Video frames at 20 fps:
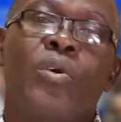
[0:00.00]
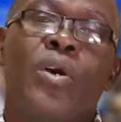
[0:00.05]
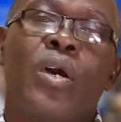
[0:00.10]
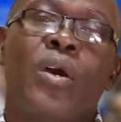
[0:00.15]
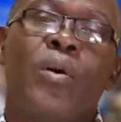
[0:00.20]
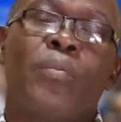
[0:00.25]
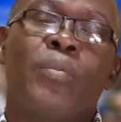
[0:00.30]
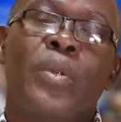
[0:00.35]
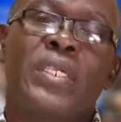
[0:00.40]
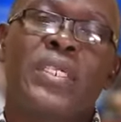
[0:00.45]

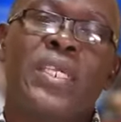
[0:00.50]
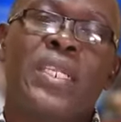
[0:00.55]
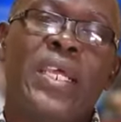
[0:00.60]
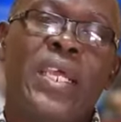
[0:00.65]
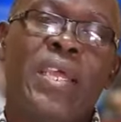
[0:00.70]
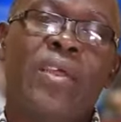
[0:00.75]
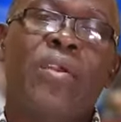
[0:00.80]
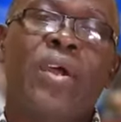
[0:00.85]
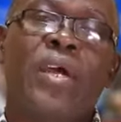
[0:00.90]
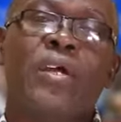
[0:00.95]
our present
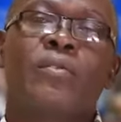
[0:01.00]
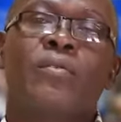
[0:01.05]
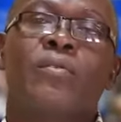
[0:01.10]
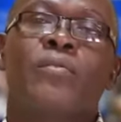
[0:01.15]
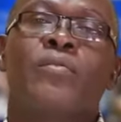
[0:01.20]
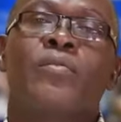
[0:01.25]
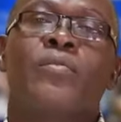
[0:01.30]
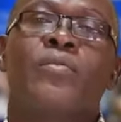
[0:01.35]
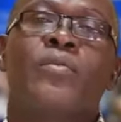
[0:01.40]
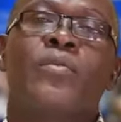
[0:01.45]
era
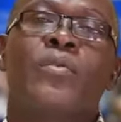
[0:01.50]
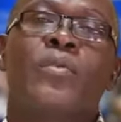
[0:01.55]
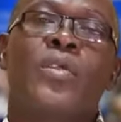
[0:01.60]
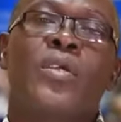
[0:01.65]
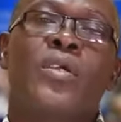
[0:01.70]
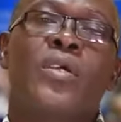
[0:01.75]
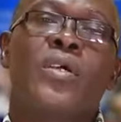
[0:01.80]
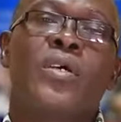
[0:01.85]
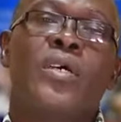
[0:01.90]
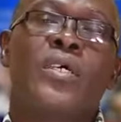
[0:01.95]

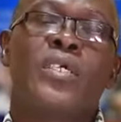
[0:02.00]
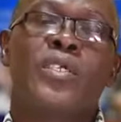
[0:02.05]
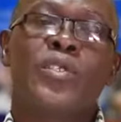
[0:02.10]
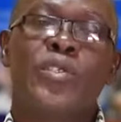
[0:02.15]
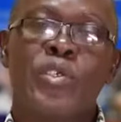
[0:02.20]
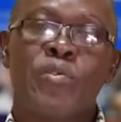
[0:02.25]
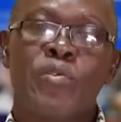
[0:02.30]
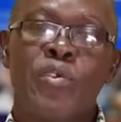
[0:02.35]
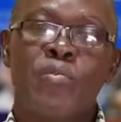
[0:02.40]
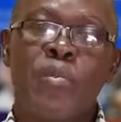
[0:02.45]
is
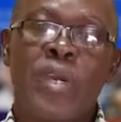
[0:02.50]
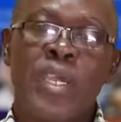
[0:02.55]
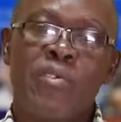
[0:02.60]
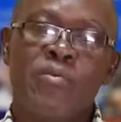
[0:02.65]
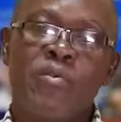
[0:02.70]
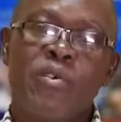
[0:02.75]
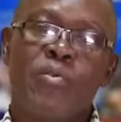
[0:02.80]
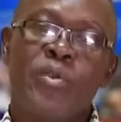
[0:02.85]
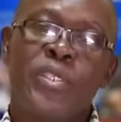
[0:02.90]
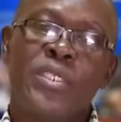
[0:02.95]
driven by
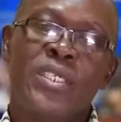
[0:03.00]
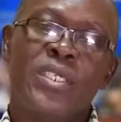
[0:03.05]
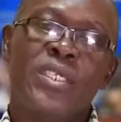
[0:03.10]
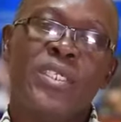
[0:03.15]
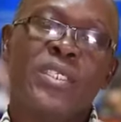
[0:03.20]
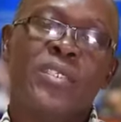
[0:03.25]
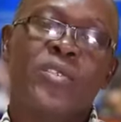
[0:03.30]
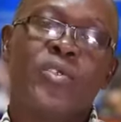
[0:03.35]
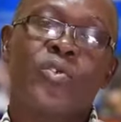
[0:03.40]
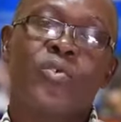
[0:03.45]
information.
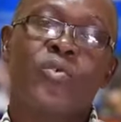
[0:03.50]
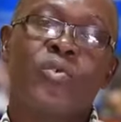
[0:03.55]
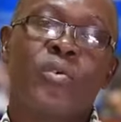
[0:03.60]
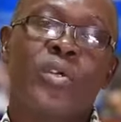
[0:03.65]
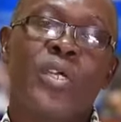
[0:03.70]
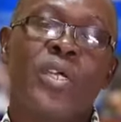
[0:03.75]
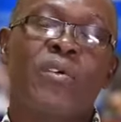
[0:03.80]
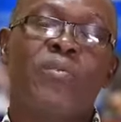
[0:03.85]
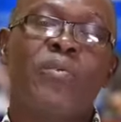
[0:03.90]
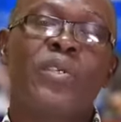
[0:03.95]
It is true.
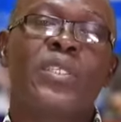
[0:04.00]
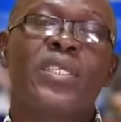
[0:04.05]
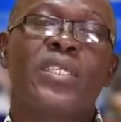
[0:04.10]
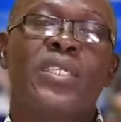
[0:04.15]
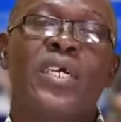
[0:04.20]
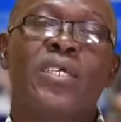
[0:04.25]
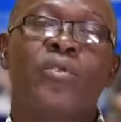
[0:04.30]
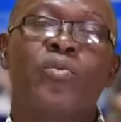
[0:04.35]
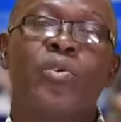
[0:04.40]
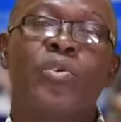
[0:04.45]
Everything
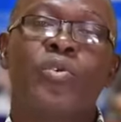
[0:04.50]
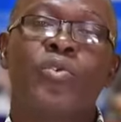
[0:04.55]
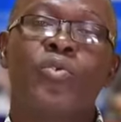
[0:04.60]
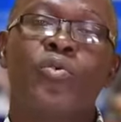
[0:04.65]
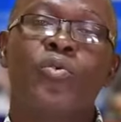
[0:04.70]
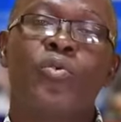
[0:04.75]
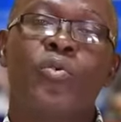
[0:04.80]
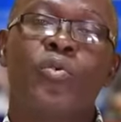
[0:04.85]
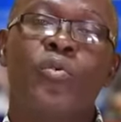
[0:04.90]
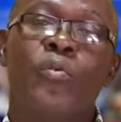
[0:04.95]
that we
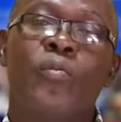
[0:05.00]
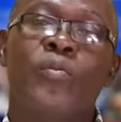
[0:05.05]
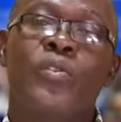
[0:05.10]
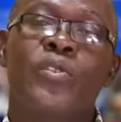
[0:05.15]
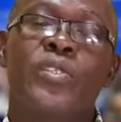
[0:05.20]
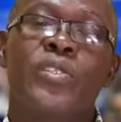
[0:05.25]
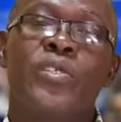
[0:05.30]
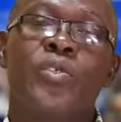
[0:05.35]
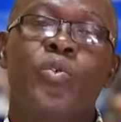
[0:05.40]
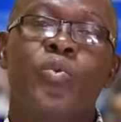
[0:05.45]
do
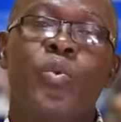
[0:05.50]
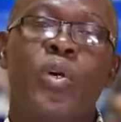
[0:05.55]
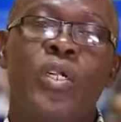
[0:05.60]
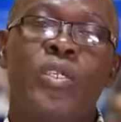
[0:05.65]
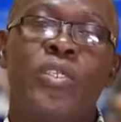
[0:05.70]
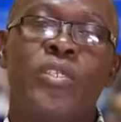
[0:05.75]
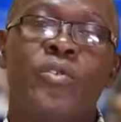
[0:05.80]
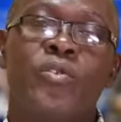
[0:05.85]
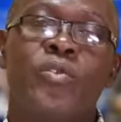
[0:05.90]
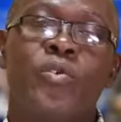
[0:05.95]
in this
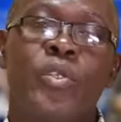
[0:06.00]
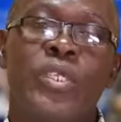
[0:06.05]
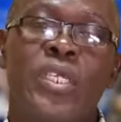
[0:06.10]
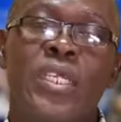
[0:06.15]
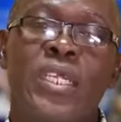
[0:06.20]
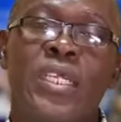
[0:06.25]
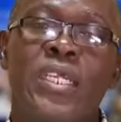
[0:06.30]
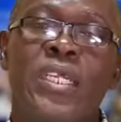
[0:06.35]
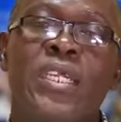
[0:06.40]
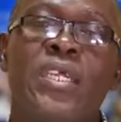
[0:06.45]
world
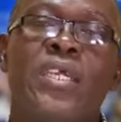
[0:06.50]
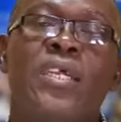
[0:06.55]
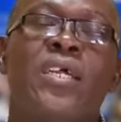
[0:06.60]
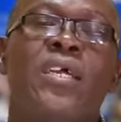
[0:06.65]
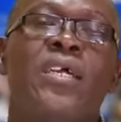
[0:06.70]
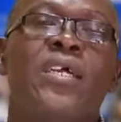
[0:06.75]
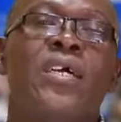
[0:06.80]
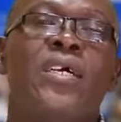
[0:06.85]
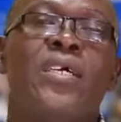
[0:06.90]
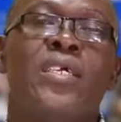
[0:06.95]
today
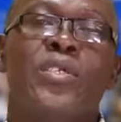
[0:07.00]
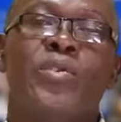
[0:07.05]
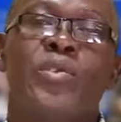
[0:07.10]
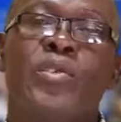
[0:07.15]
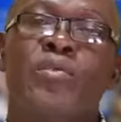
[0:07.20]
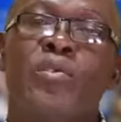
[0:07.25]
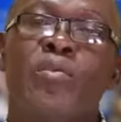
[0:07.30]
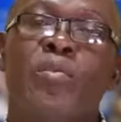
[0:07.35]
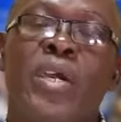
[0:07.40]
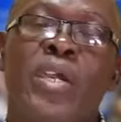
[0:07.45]
is
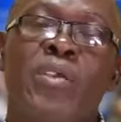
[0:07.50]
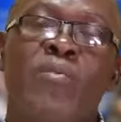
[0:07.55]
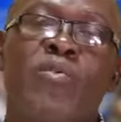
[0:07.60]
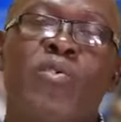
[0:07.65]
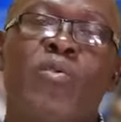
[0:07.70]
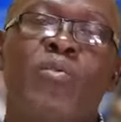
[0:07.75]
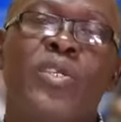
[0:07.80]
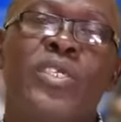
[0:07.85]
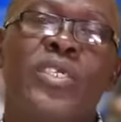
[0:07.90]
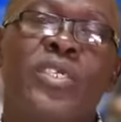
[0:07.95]
driven by
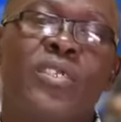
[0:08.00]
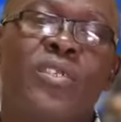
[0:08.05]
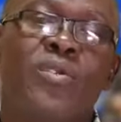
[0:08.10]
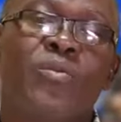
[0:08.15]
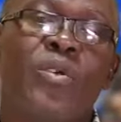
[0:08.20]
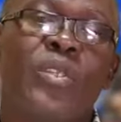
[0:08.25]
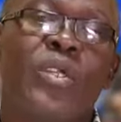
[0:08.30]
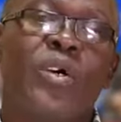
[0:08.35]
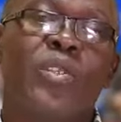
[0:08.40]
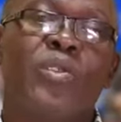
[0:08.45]
information.
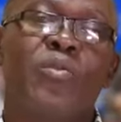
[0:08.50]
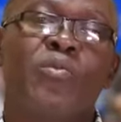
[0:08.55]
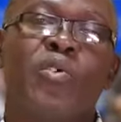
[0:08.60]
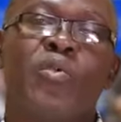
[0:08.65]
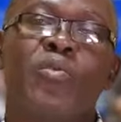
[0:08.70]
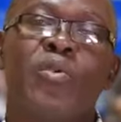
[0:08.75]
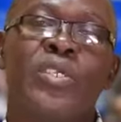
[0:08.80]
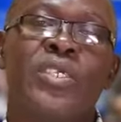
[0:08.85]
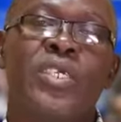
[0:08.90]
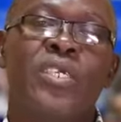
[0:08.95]
Without
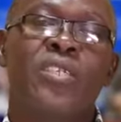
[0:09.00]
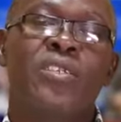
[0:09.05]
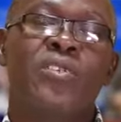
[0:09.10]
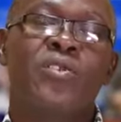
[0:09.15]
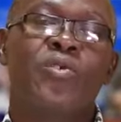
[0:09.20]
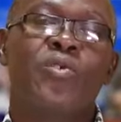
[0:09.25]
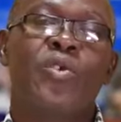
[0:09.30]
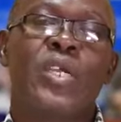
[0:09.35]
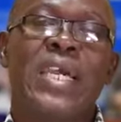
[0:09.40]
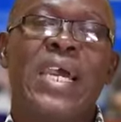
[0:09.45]
information,
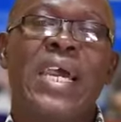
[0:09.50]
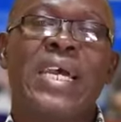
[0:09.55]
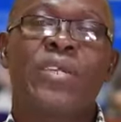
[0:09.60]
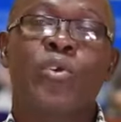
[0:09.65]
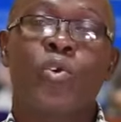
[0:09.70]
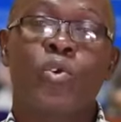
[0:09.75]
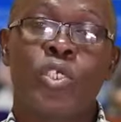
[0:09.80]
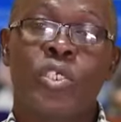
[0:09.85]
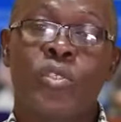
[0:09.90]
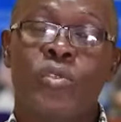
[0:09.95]
you
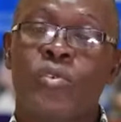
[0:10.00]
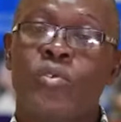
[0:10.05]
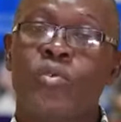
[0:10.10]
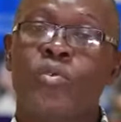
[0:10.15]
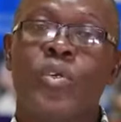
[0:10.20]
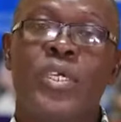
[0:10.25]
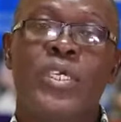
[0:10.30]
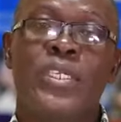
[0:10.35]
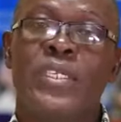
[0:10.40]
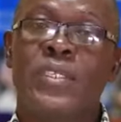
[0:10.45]
cannot
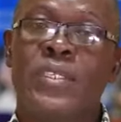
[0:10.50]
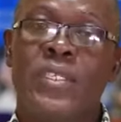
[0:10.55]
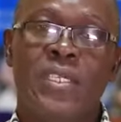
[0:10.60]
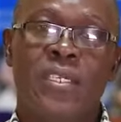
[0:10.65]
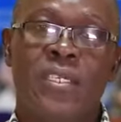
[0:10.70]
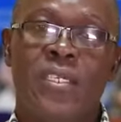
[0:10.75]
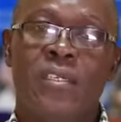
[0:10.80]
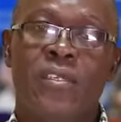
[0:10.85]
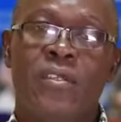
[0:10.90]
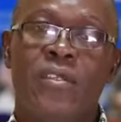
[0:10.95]
do
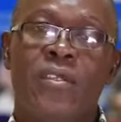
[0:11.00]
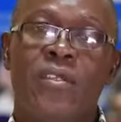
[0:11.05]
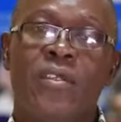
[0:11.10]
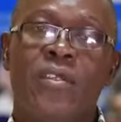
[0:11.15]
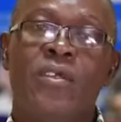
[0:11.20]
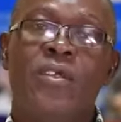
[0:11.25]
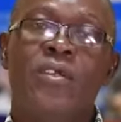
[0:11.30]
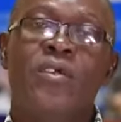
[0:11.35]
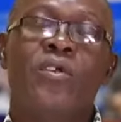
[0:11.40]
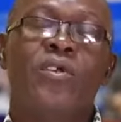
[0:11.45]
anything.
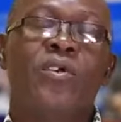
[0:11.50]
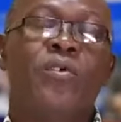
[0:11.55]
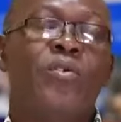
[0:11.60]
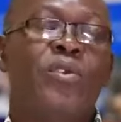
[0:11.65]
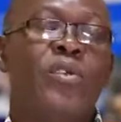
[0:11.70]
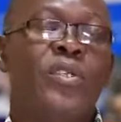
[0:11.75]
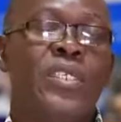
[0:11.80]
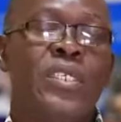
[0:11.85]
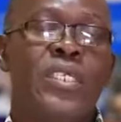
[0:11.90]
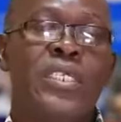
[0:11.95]

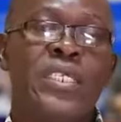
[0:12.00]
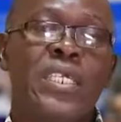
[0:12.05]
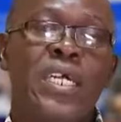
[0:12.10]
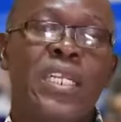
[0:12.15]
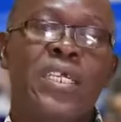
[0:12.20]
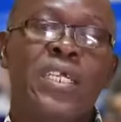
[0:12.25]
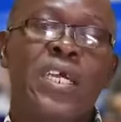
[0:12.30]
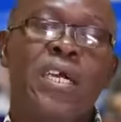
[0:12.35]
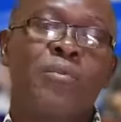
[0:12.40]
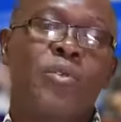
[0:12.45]

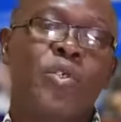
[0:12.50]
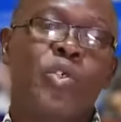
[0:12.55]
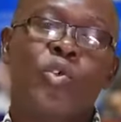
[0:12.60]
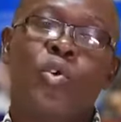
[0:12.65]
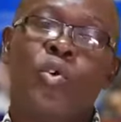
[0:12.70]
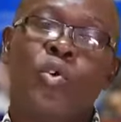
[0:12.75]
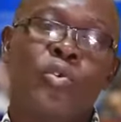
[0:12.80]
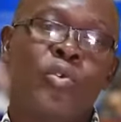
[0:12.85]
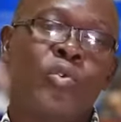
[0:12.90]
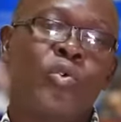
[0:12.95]
Initially, I'm
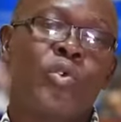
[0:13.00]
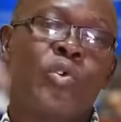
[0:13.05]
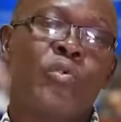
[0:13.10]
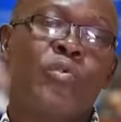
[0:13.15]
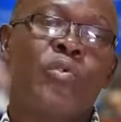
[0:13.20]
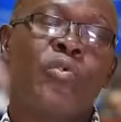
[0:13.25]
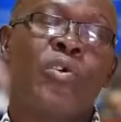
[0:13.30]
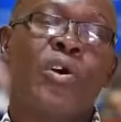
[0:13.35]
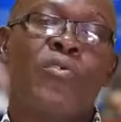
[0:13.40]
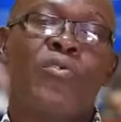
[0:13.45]
sure those of
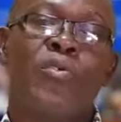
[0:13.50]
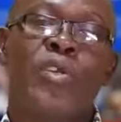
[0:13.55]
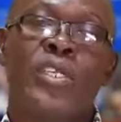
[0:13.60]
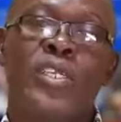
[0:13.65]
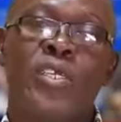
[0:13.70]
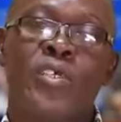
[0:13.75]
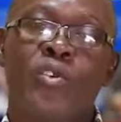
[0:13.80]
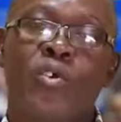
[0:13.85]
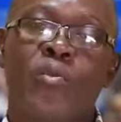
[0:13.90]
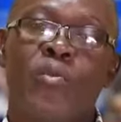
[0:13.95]
you who have read
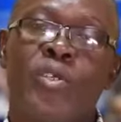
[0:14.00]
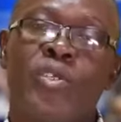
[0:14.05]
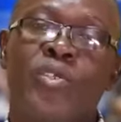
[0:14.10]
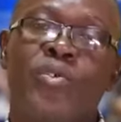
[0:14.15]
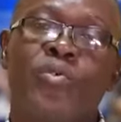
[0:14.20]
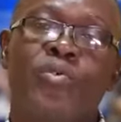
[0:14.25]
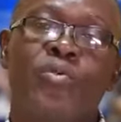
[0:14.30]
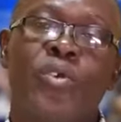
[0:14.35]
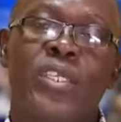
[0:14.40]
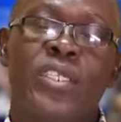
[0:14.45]
economics,
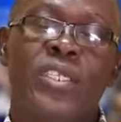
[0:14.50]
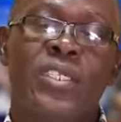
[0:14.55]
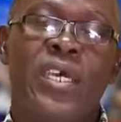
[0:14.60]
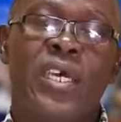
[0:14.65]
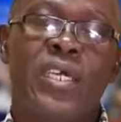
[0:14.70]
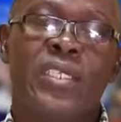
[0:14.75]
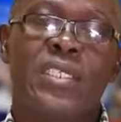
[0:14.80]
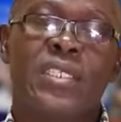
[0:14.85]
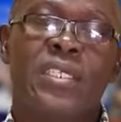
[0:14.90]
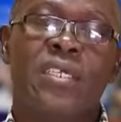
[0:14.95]
you read
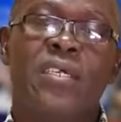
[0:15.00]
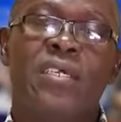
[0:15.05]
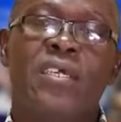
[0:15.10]
that